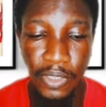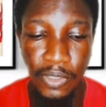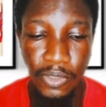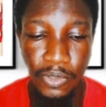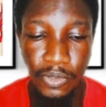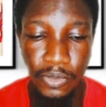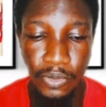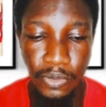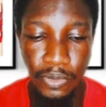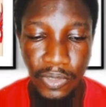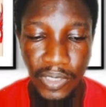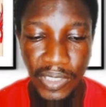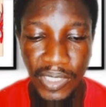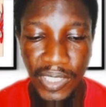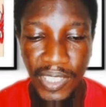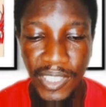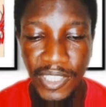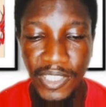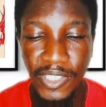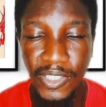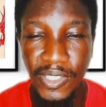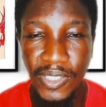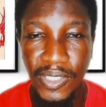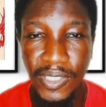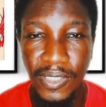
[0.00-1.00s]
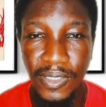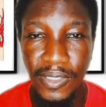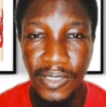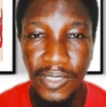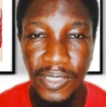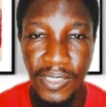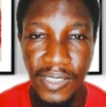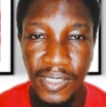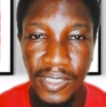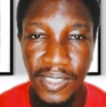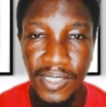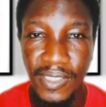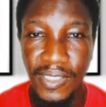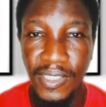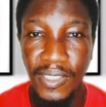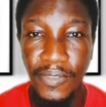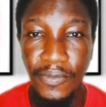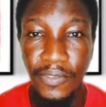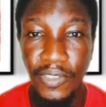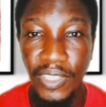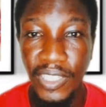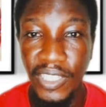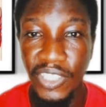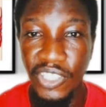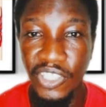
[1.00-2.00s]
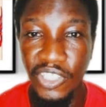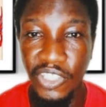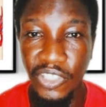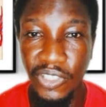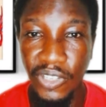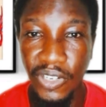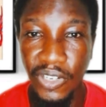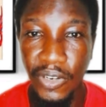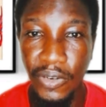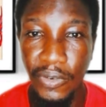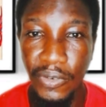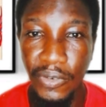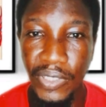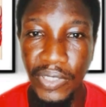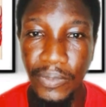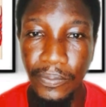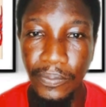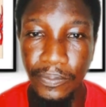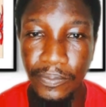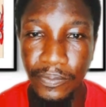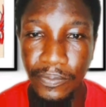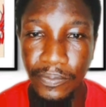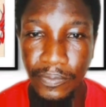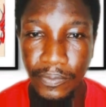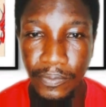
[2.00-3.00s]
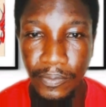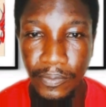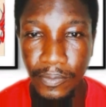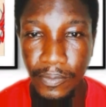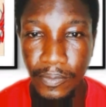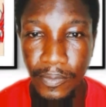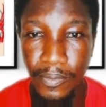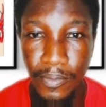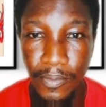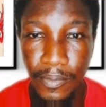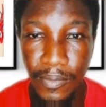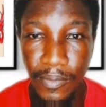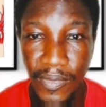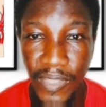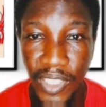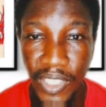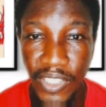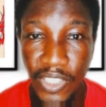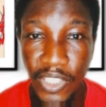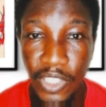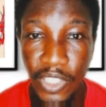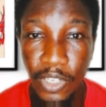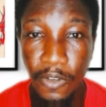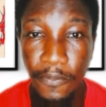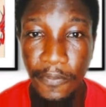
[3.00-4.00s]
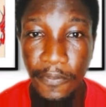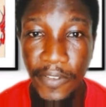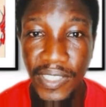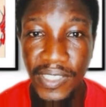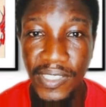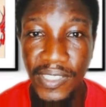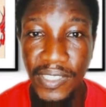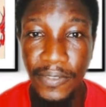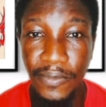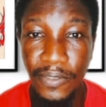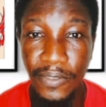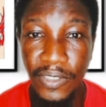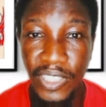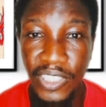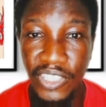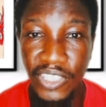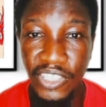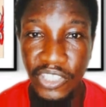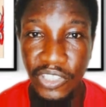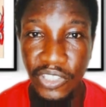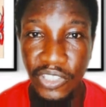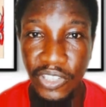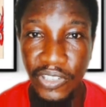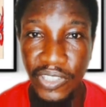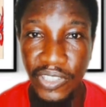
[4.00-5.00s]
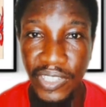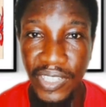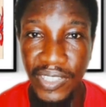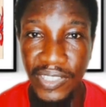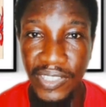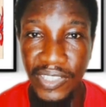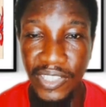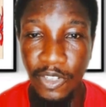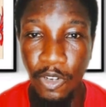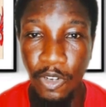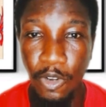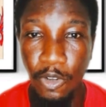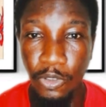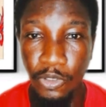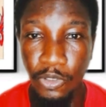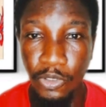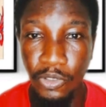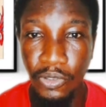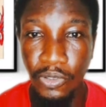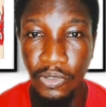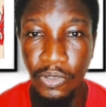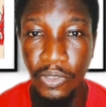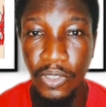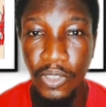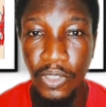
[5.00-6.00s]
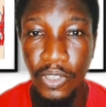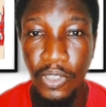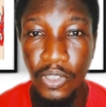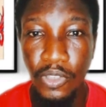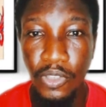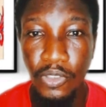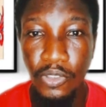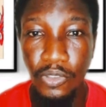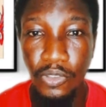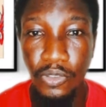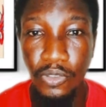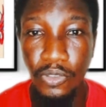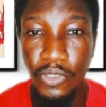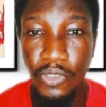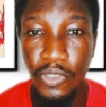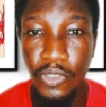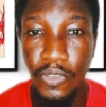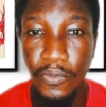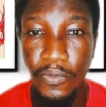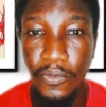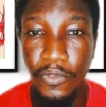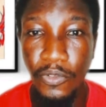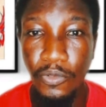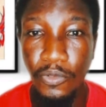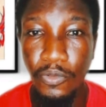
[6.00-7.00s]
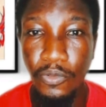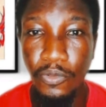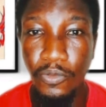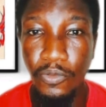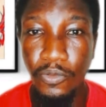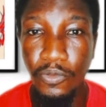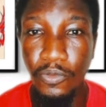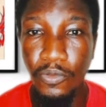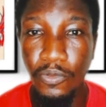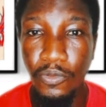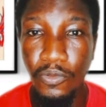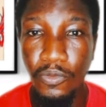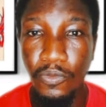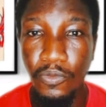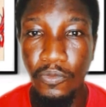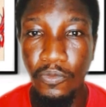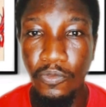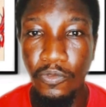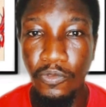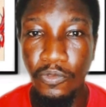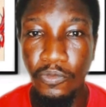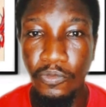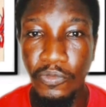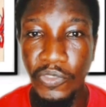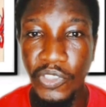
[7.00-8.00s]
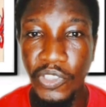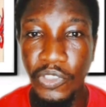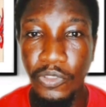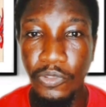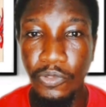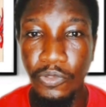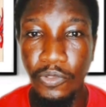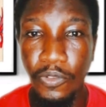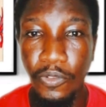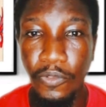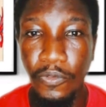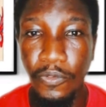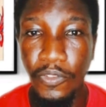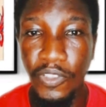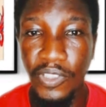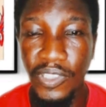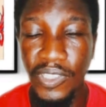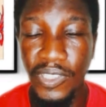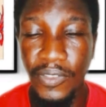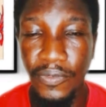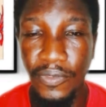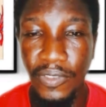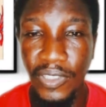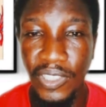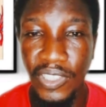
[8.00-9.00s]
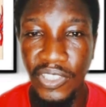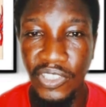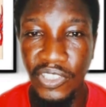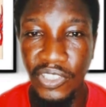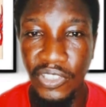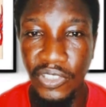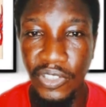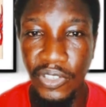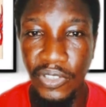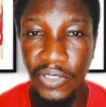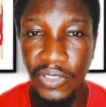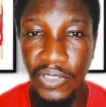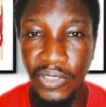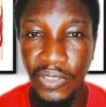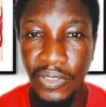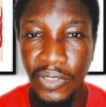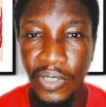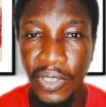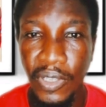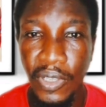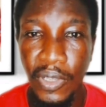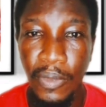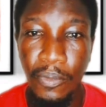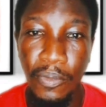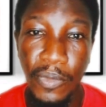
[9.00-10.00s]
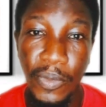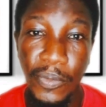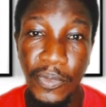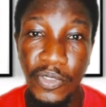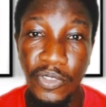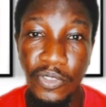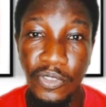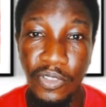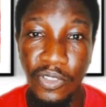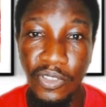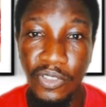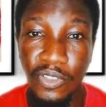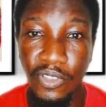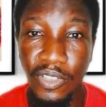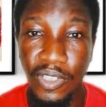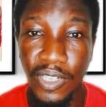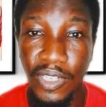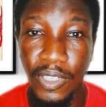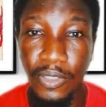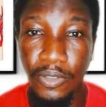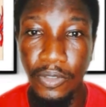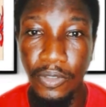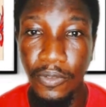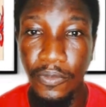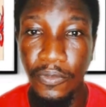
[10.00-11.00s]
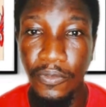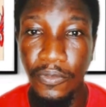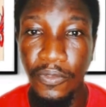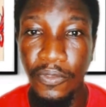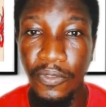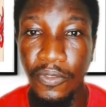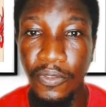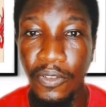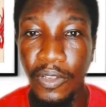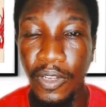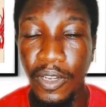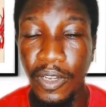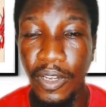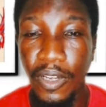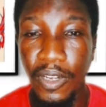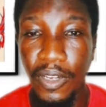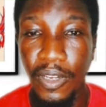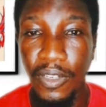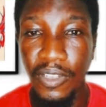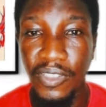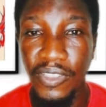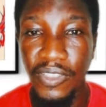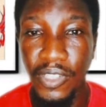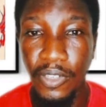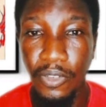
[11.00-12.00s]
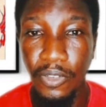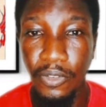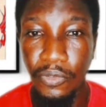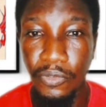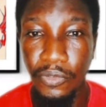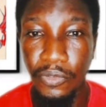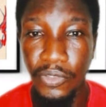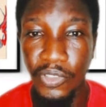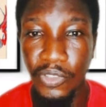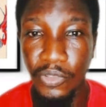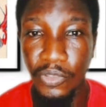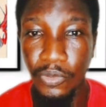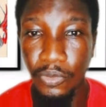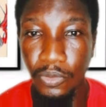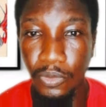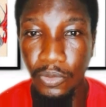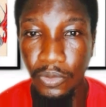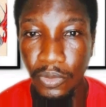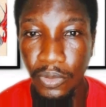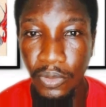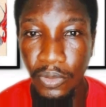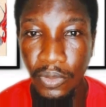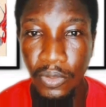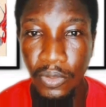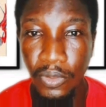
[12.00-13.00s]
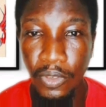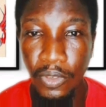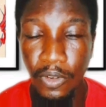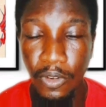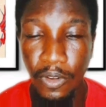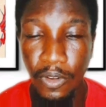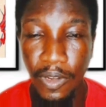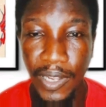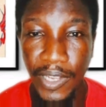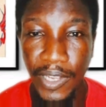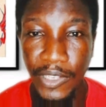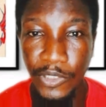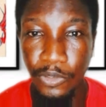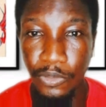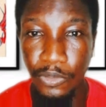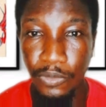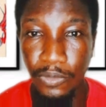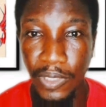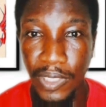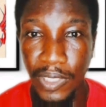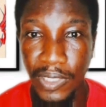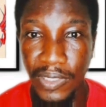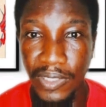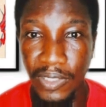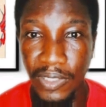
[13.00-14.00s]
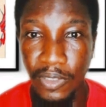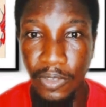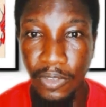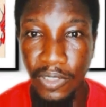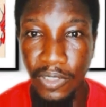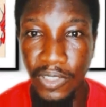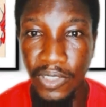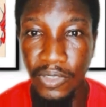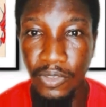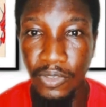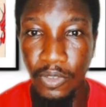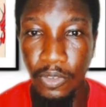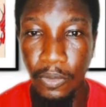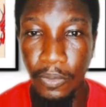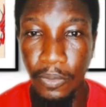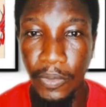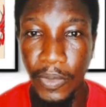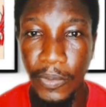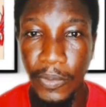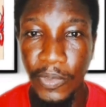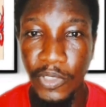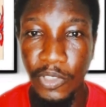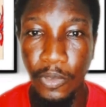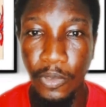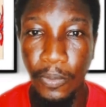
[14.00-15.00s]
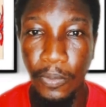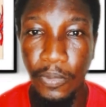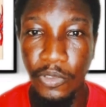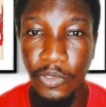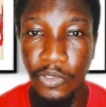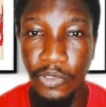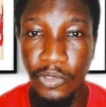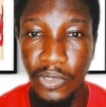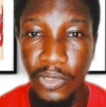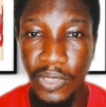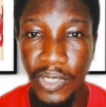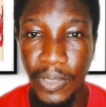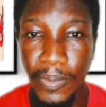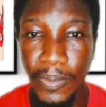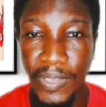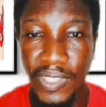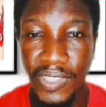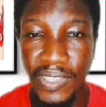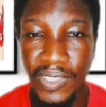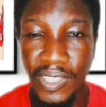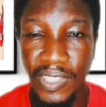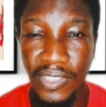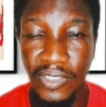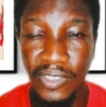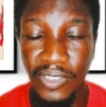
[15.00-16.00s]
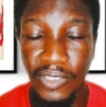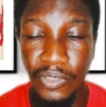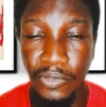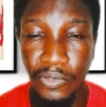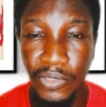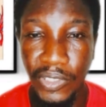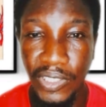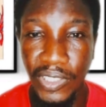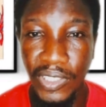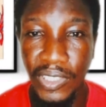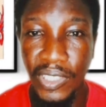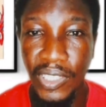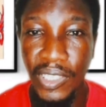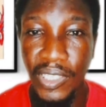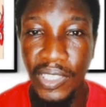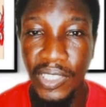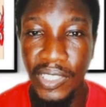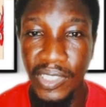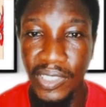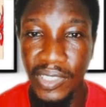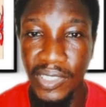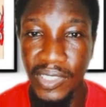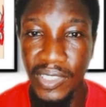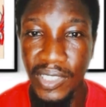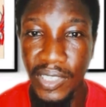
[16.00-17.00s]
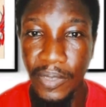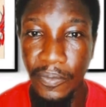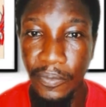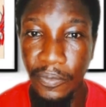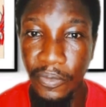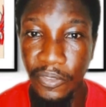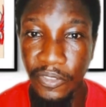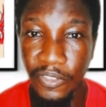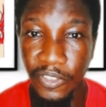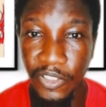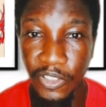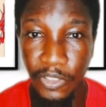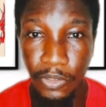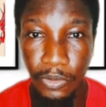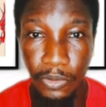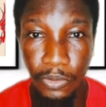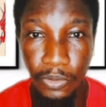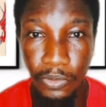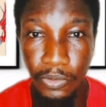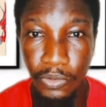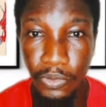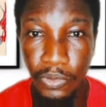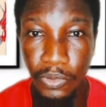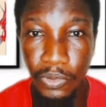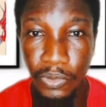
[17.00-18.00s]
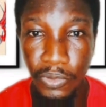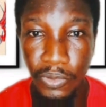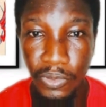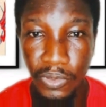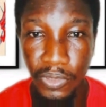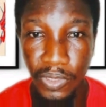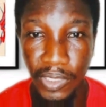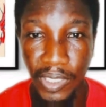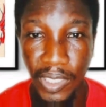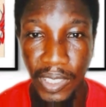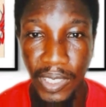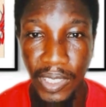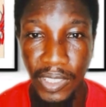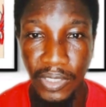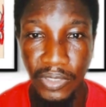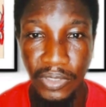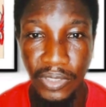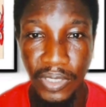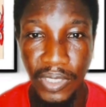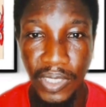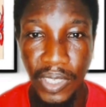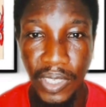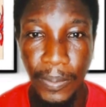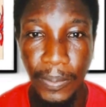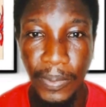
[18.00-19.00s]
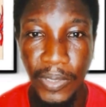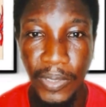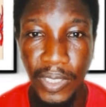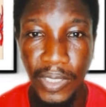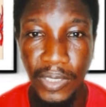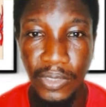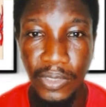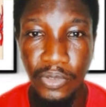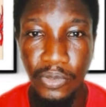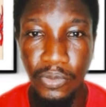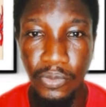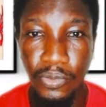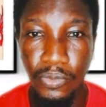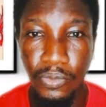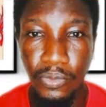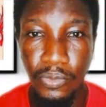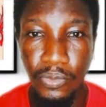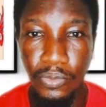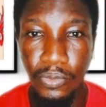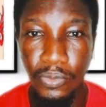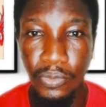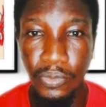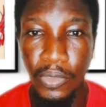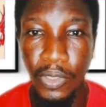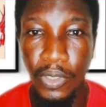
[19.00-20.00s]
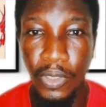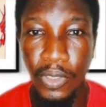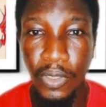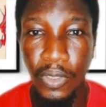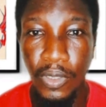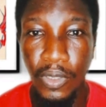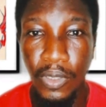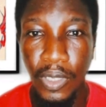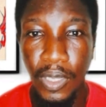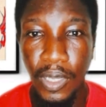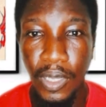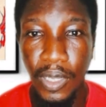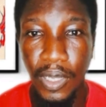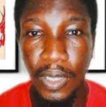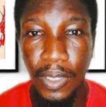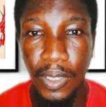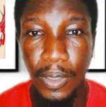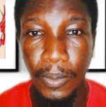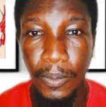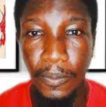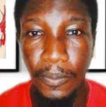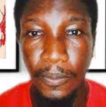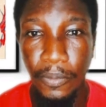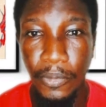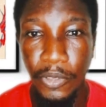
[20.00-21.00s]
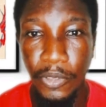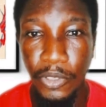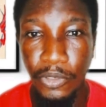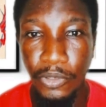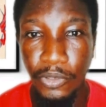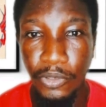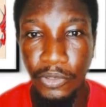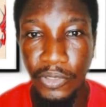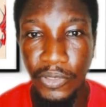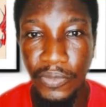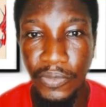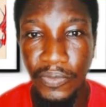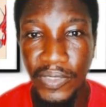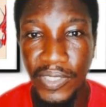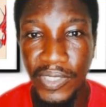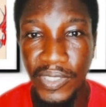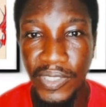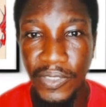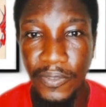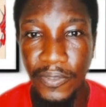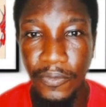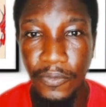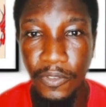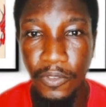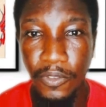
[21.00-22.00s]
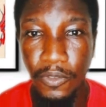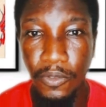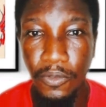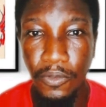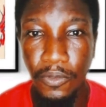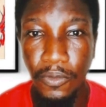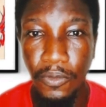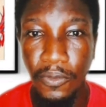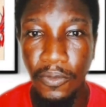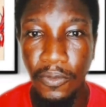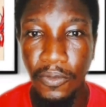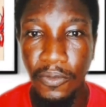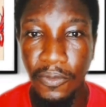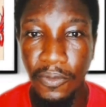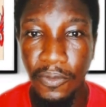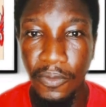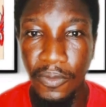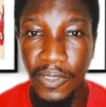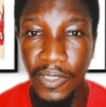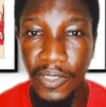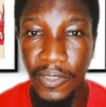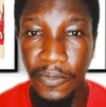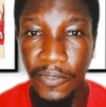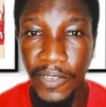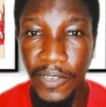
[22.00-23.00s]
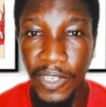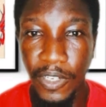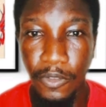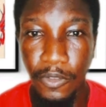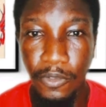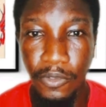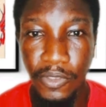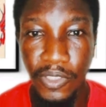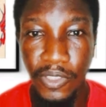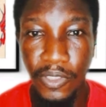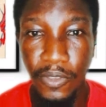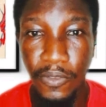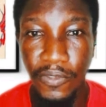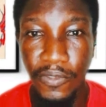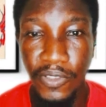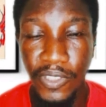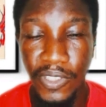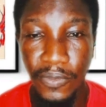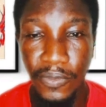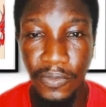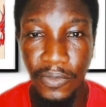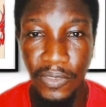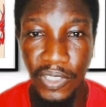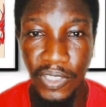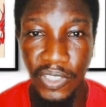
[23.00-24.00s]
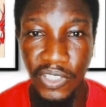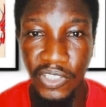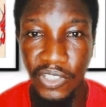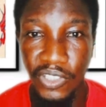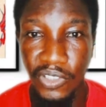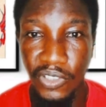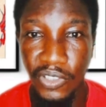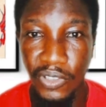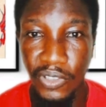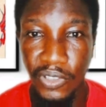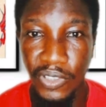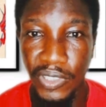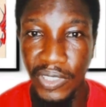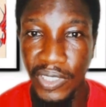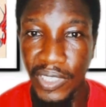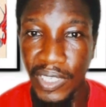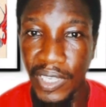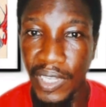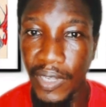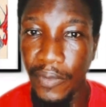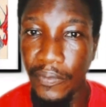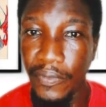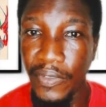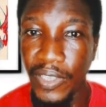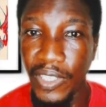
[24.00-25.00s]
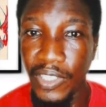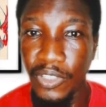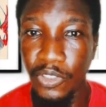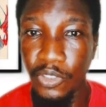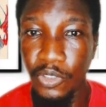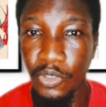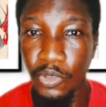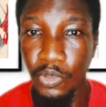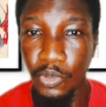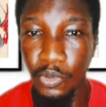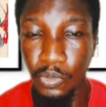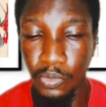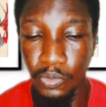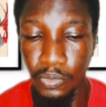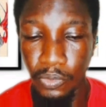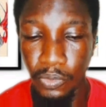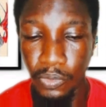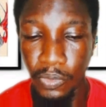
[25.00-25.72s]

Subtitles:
So the next is Civil Engineering. They offer Civil Engineering as a course. So those of you who would wish to go for Civil Engineering, maybe you just got out of secondary school or high school as they call it, or maybe you're pursuing a master's degree in same field, you can actually apply to Brno University for the Faculty of Civil Engineering. They have that too.